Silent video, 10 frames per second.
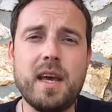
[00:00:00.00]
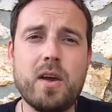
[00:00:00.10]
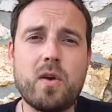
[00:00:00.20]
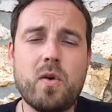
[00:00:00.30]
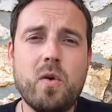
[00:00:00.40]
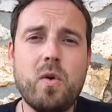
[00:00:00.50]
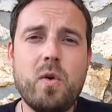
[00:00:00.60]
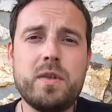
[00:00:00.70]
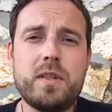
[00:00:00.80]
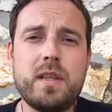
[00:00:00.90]

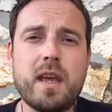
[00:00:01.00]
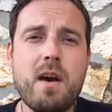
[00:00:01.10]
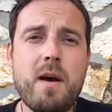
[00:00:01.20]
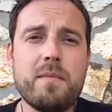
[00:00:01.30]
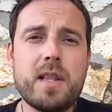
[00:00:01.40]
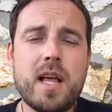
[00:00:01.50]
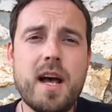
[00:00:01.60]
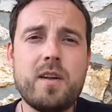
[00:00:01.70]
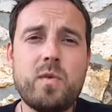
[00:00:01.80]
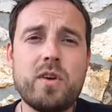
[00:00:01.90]
co-host the Calm
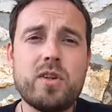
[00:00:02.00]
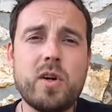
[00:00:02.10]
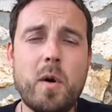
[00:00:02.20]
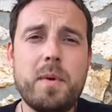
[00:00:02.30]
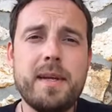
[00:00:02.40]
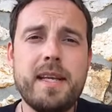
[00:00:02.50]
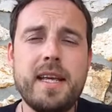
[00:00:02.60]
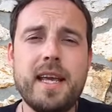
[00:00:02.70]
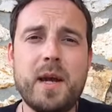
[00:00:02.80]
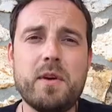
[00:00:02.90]
Clan workshop
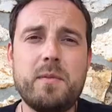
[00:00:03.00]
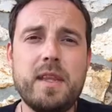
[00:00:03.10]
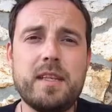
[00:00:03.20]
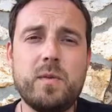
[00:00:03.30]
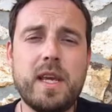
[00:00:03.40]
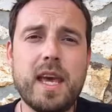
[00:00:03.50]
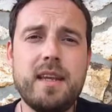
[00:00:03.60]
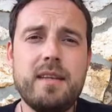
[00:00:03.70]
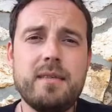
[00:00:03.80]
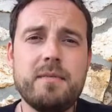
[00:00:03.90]
with me this
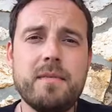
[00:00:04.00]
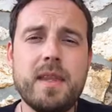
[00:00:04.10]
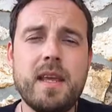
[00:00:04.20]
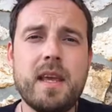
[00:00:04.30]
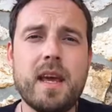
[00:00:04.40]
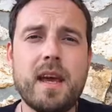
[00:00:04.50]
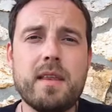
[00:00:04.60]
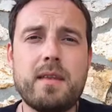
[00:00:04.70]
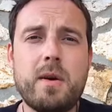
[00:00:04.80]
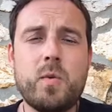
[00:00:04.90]
weekend. the
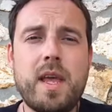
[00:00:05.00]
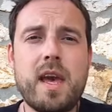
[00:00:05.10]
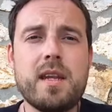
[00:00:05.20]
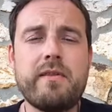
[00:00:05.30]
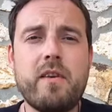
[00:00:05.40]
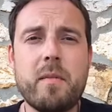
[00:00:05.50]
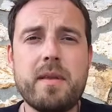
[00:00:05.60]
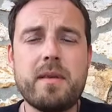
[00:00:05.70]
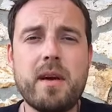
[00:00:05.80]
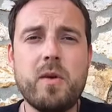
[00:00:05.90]
third weekend of every
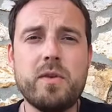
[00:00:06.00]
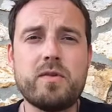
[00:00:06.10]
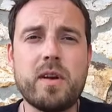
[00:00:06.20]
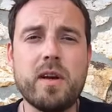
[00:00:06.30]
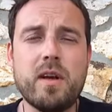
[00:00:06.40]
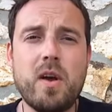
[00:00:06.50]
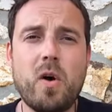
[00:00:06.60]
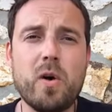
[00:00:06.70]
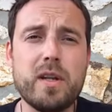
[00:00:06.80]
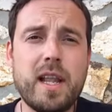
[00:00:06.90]
month I always run an
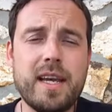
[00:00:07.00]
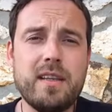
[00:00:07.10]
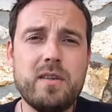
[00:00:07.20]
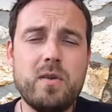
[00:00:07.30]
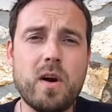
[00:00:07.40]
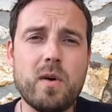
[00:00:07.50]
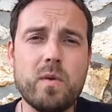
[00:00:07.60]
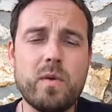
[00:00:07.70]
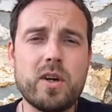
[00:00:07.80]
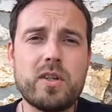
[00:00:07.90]
online two-hour
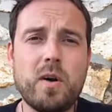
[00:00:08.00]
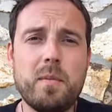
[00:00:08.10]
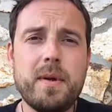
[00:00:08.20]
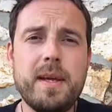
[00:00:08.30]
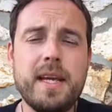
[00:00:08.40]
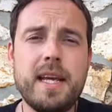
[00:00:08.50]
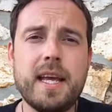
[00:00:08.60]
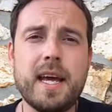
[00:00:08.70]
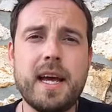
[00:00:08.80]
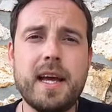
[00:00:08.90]
workshop
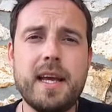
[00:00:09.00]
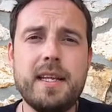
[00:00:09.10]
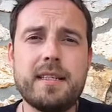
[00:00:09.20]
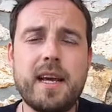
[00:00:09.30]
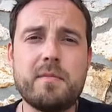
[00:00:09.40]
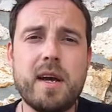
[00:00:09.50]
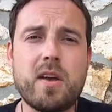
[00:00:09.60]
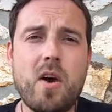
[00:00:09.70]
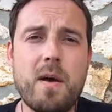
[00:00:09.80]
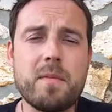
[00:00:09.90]
uh, inside my
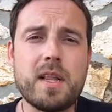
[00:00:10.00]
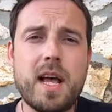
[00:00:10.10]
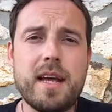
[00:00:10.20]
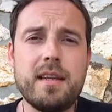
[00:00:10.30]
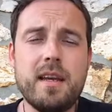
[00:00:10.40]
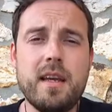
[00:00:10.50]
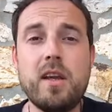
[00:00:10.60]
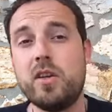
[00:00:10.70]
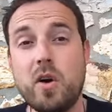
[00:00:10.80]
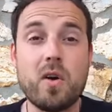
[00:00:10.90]

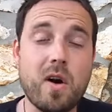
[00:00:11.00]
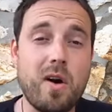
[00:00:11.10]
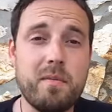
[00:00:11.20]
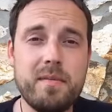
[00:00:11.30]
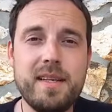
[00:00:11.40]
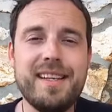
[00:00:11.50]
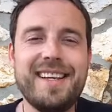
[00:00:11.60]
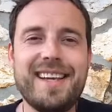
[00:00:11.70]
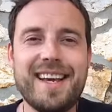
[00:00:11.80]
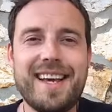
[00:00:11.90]
calmclan.com
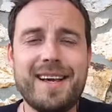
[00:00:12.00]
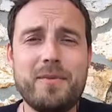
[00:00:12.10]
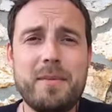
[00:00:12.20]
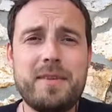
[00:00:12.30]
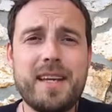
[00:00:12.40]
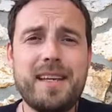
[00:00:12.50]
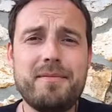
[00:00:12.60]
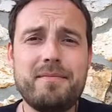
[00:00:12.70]
uh, website.